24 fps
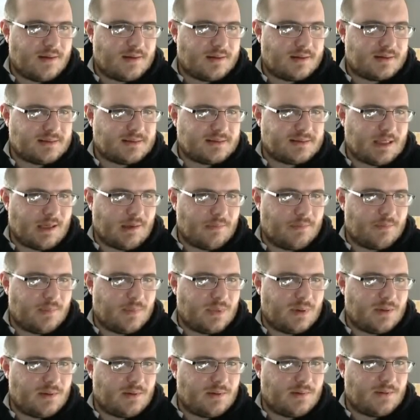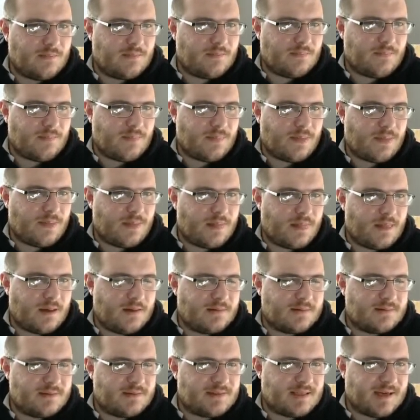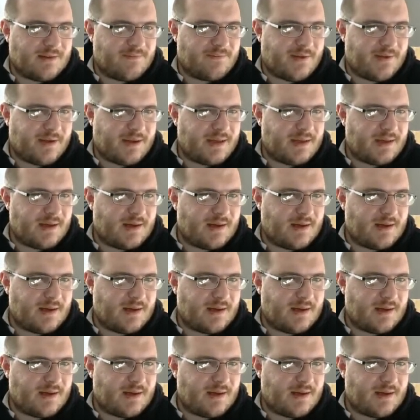Sam. To Dafé.